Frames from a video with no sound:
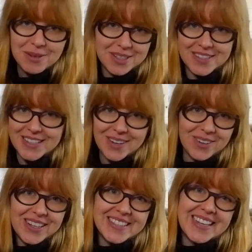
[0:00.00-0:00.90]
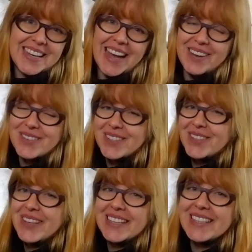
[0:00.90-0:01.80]
wasn't the only thing I was
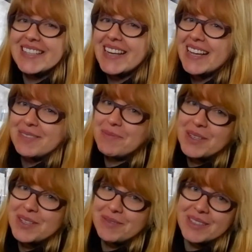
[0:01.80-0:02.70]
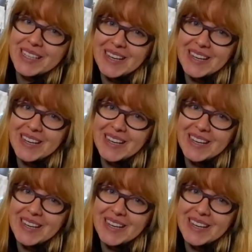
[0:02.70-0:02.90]
doing these last months of the